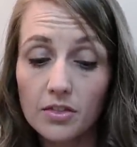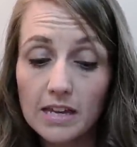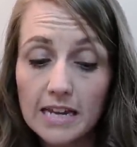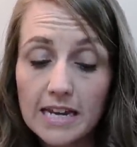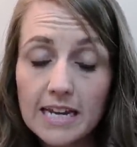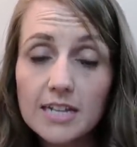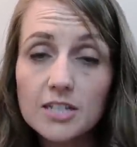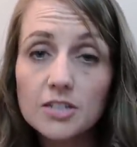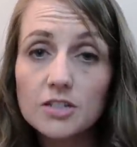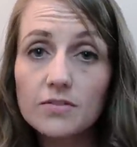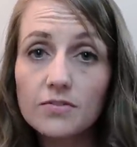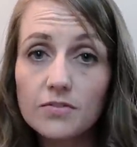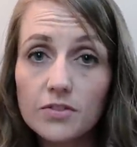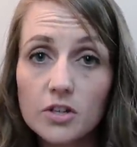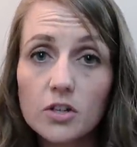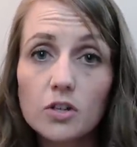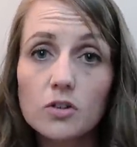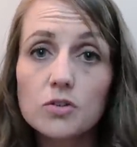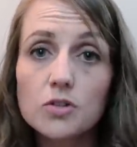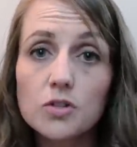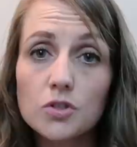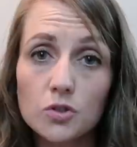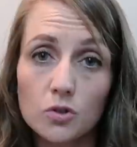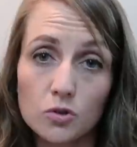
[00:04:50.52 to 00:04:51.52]
Each of
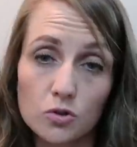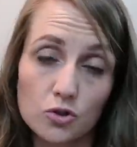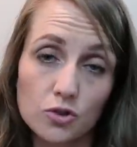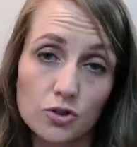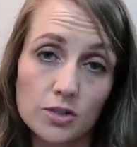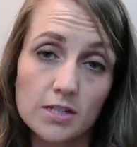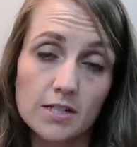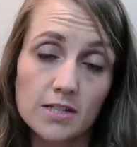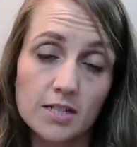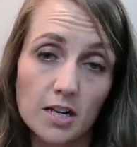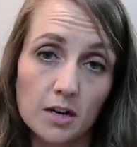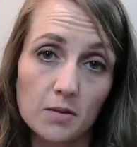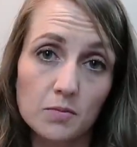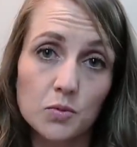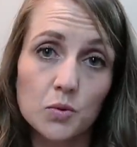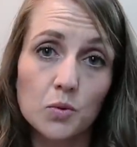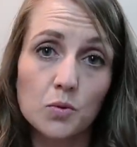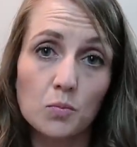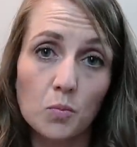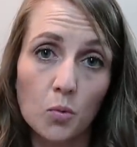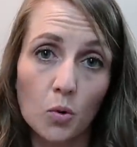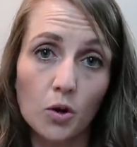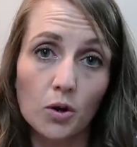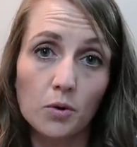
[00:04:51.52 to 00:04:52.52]
those surgeries comes
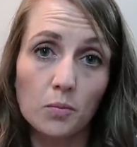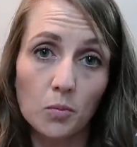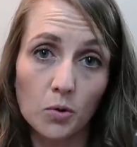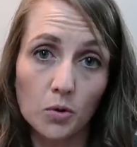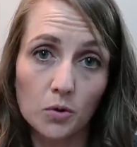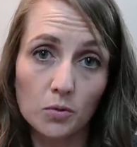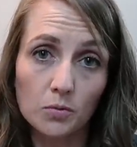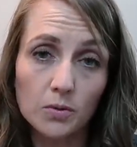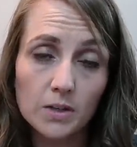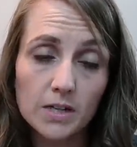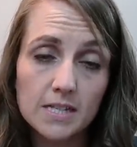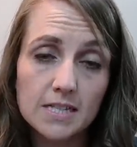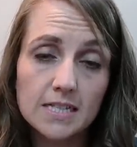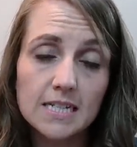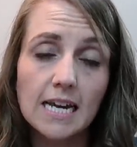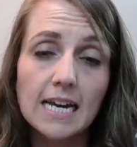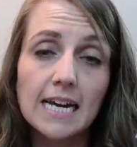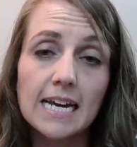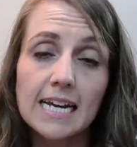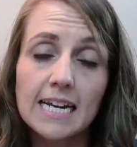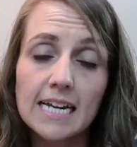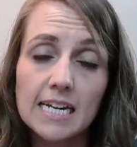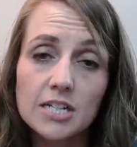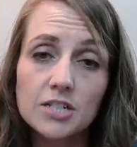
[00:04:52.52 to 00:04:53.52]
with more and more risk.
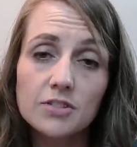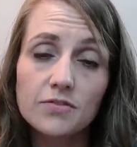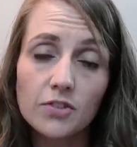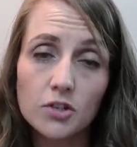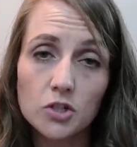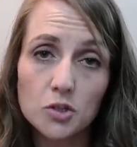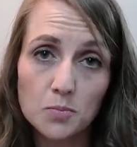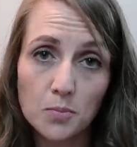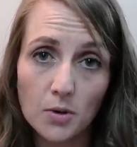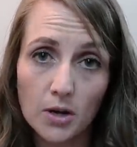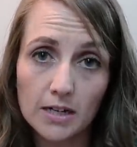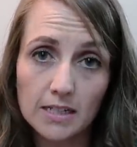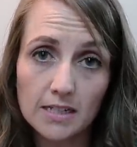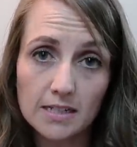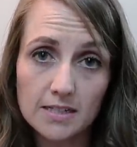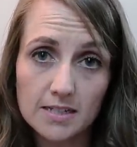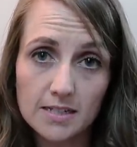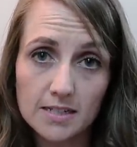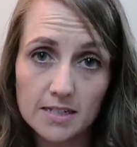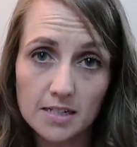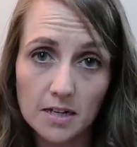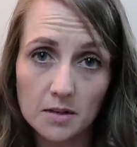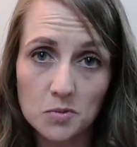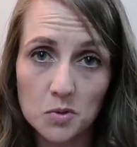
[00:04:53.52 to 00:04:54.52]
Each of those
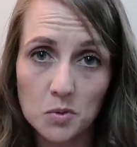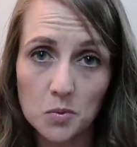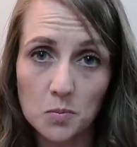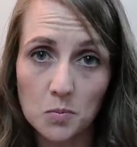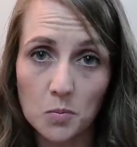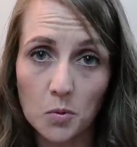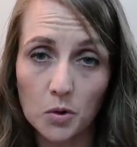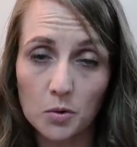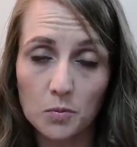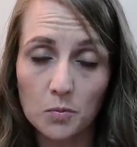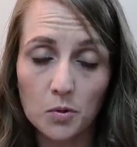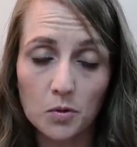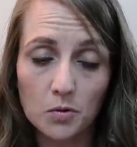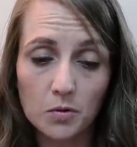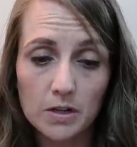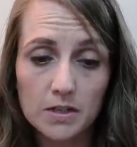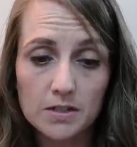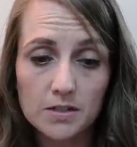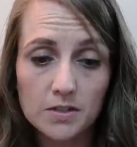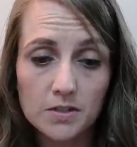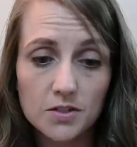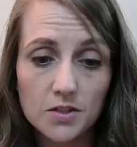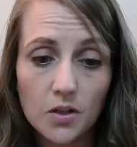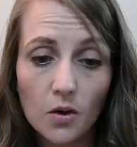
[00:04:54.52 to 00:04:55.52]
pregnancies comes with more and more
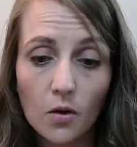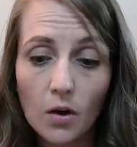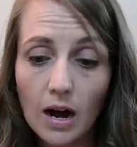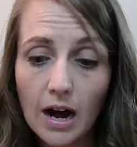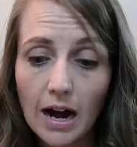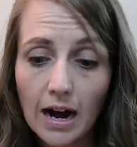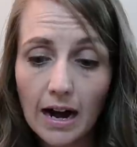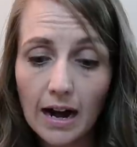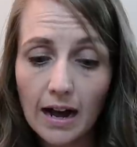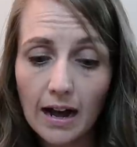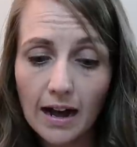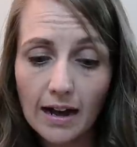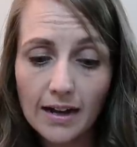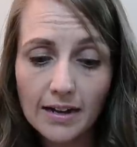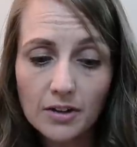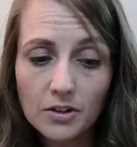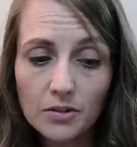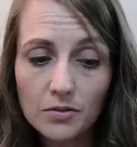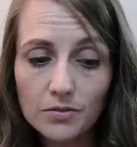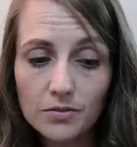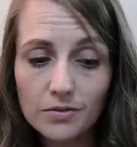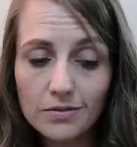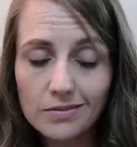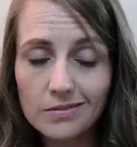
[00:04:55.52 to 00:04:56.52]
risk. So I
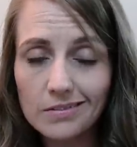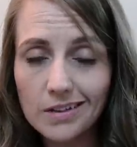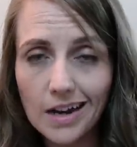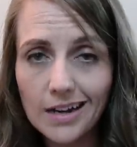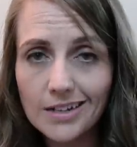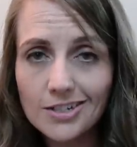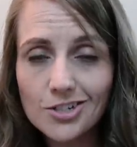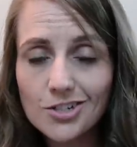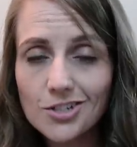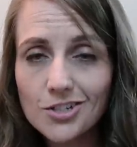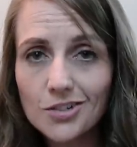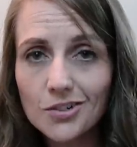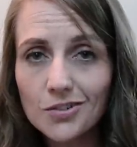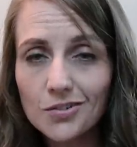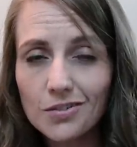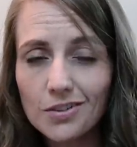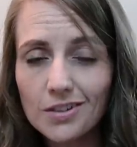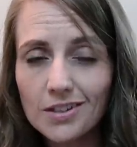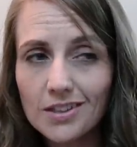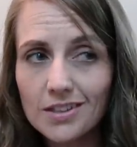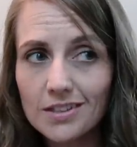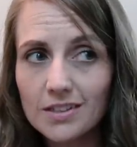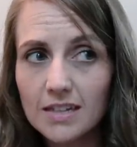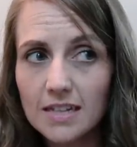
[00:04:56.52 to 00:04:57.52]
don't, I just don't
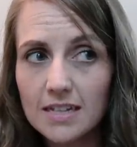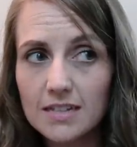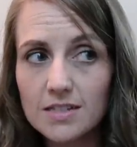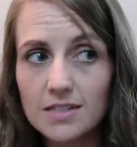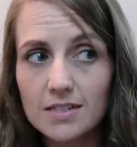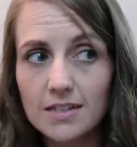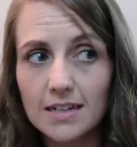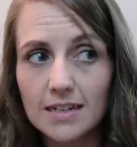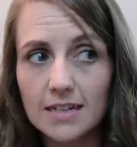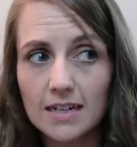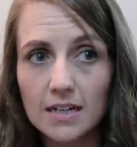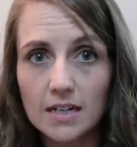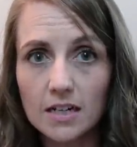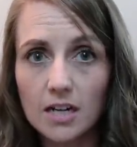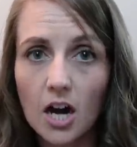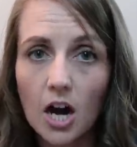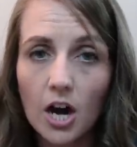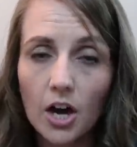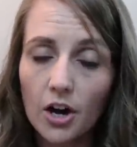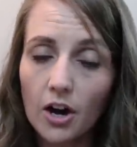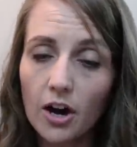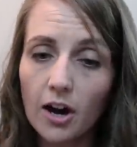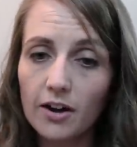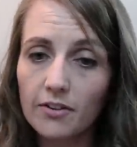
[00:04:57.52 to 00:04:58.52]
think that that's like a
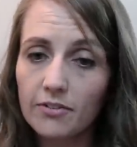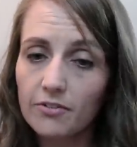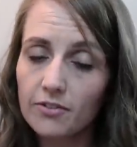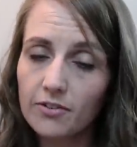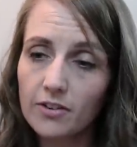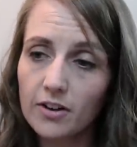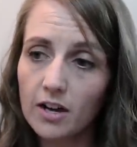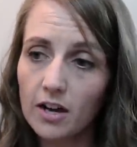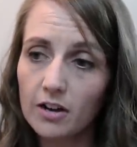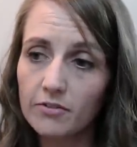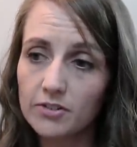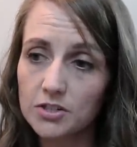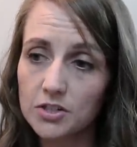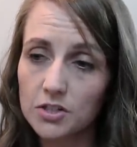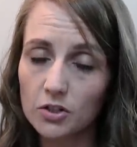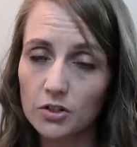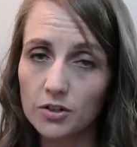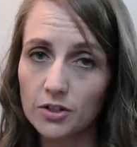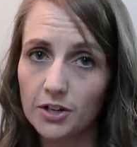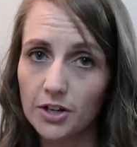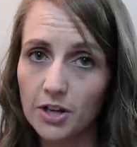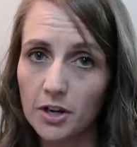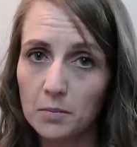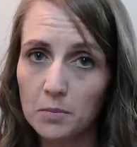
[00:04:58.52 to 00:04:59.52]
cutoff of a
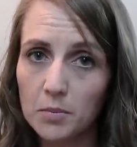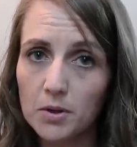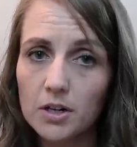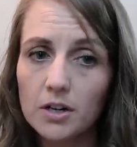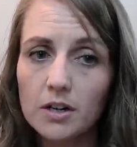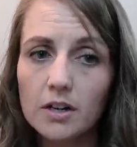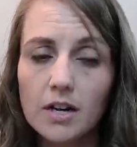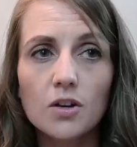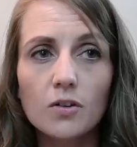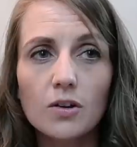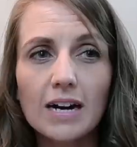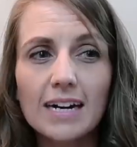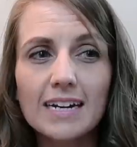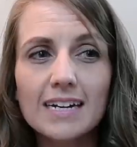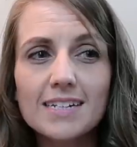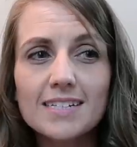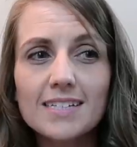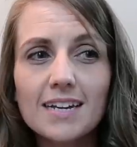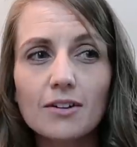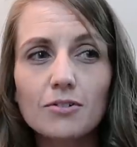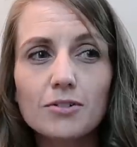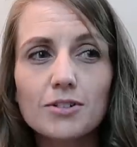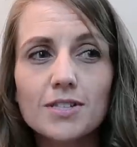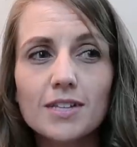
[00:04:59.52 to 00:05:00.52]
certain number. So I
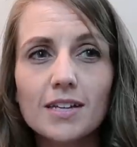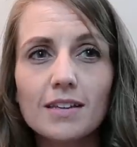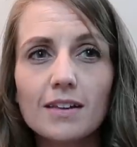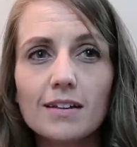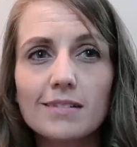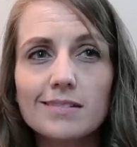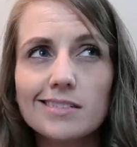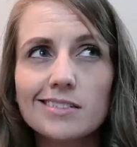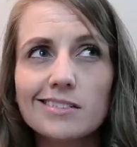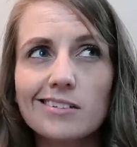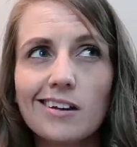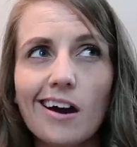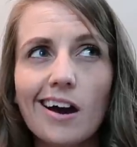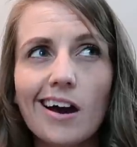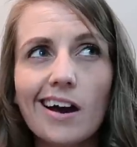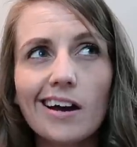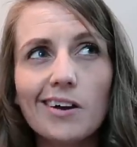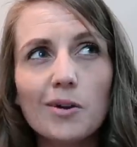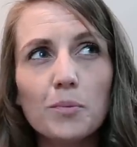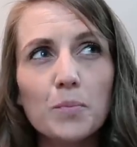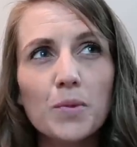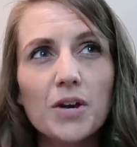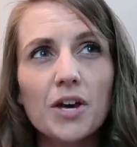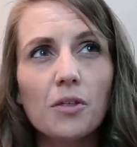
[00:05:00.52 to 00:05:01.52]
guess I would say that's
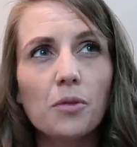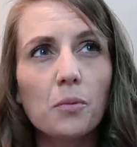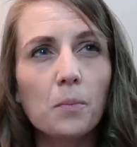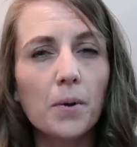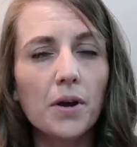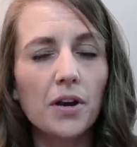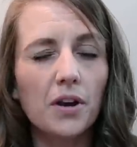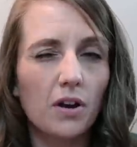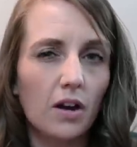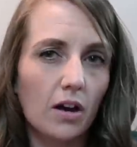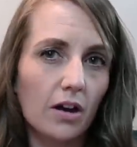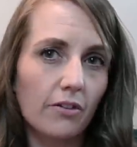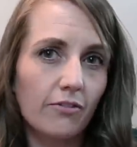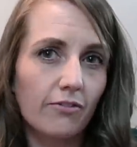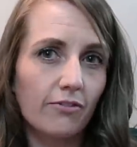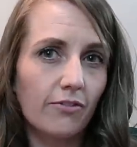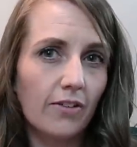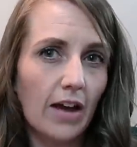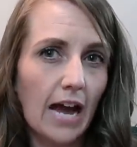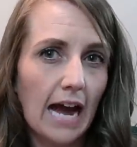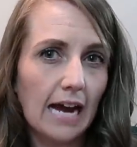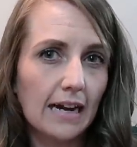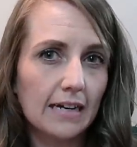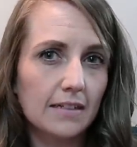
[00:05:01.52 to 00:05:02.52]
not a myth, but not a
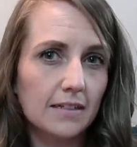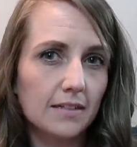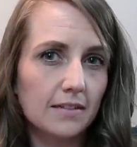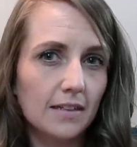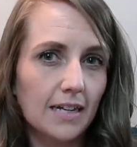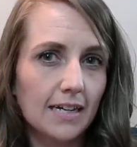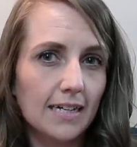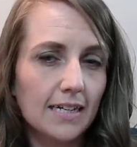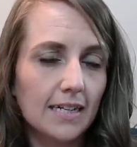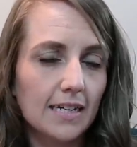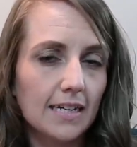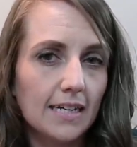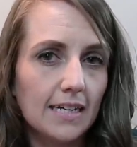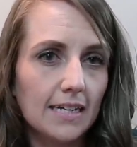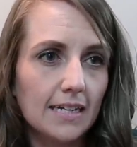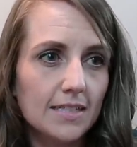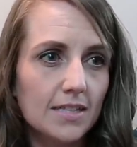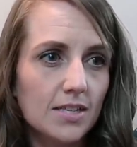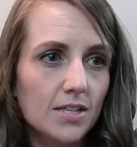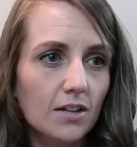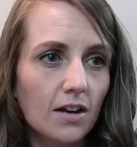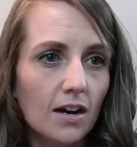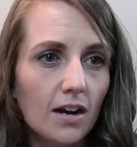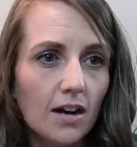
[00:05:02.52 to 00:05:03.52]
fact. Like
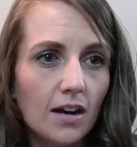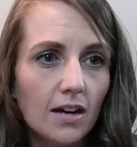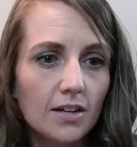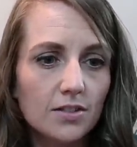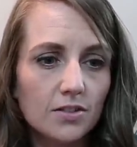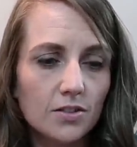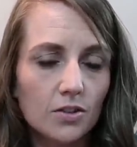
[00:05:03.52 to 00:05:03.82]
it's not a